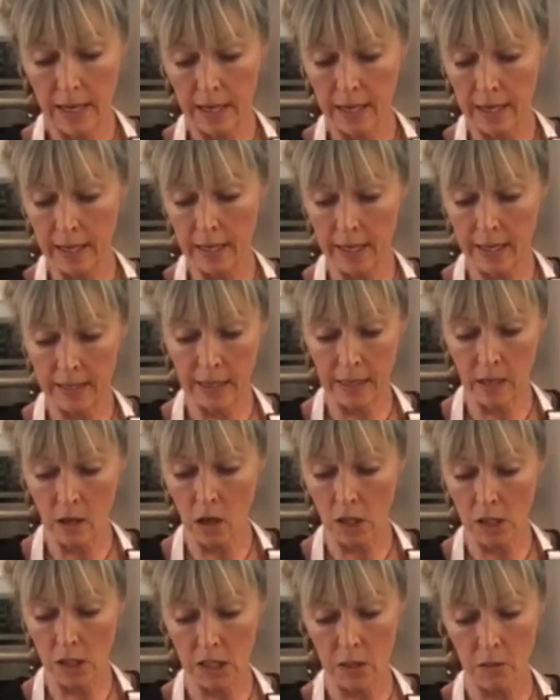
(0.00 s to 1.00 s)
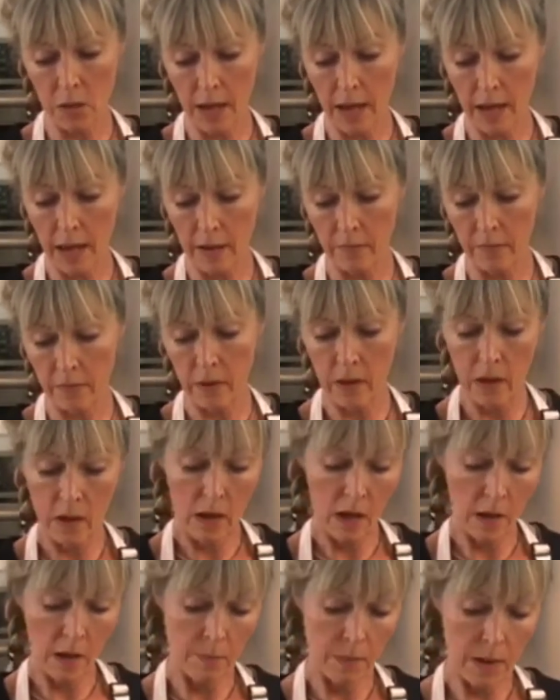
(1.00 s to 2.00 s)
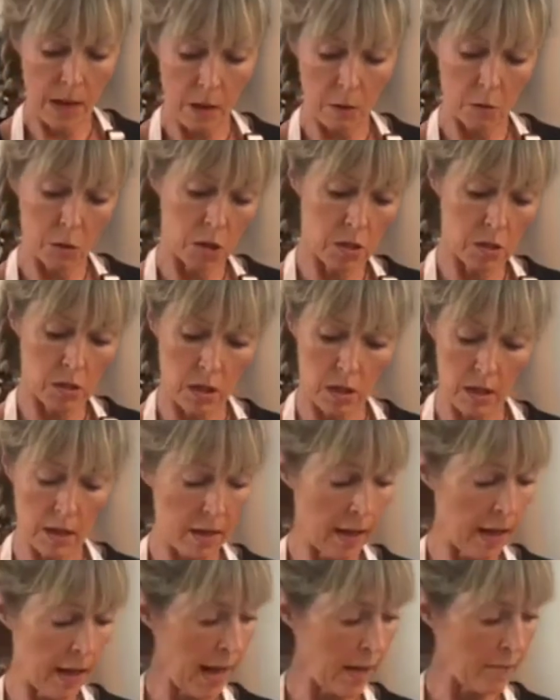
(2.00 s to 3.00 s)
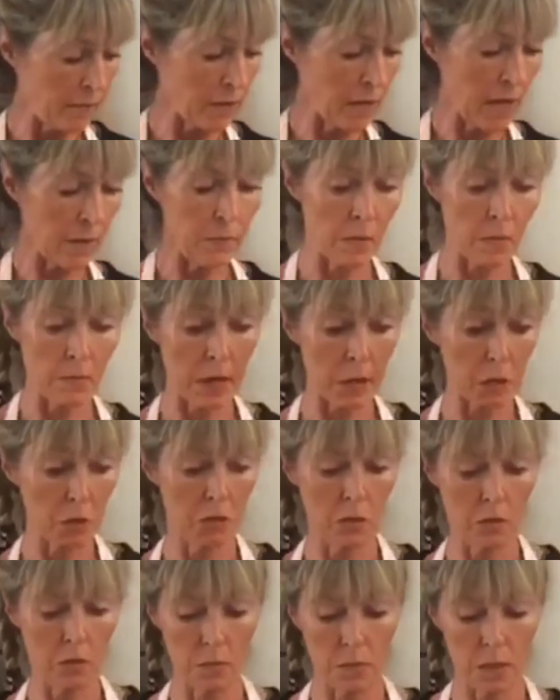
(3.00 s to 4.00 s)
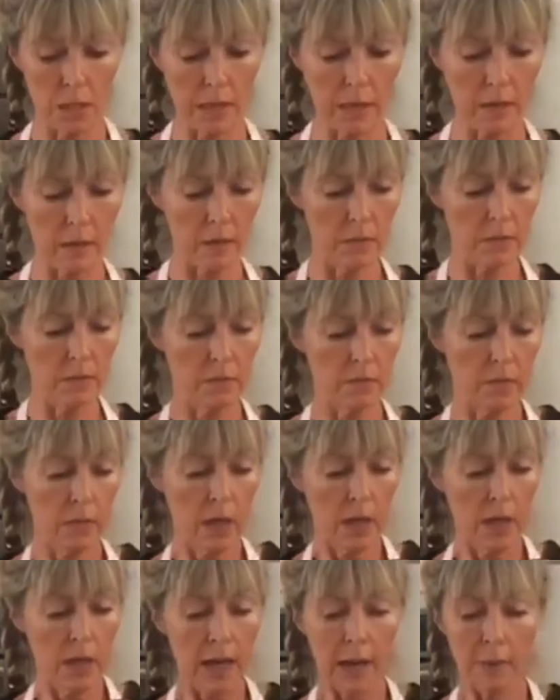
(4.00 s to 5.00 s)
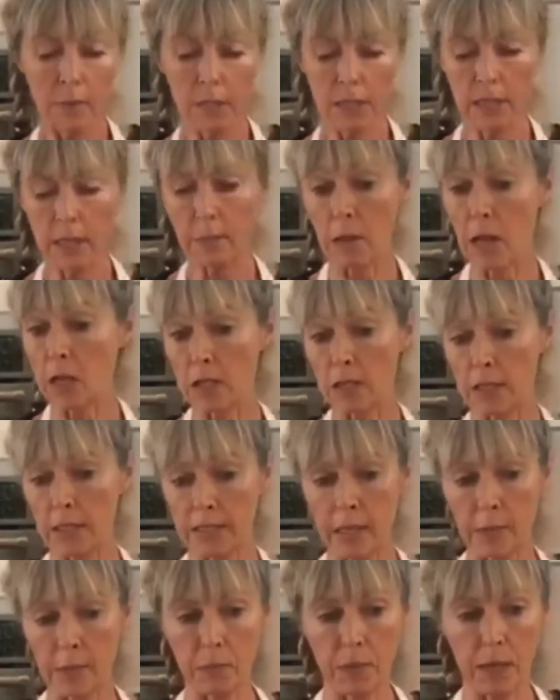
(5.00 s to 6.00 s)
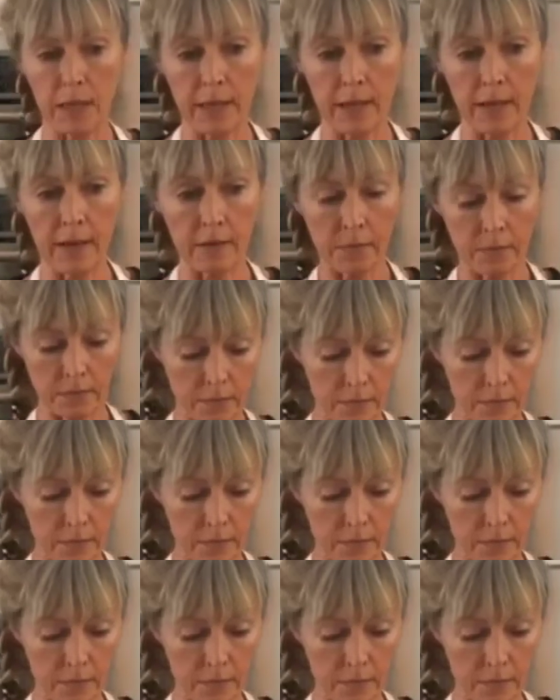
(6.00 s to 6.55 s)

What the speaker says: and I also have about a half a cup of mushrooms there. And I'm just going to pulse this up right now.